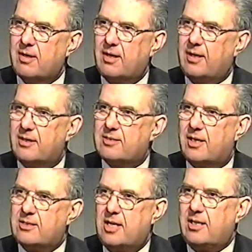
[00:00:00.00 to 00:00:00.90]
And it's
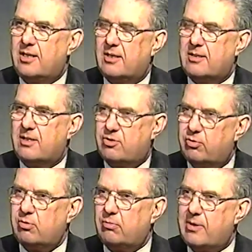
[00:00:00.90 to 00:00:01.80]
like taking a
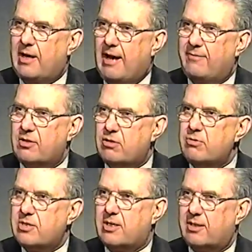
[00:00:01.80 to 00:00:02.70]
jewel we have and
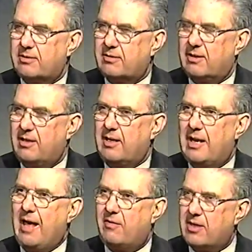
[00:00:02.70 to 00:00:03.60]
using it and,
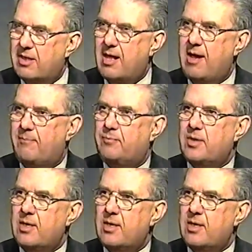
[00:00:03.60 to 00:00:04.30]
allowing them.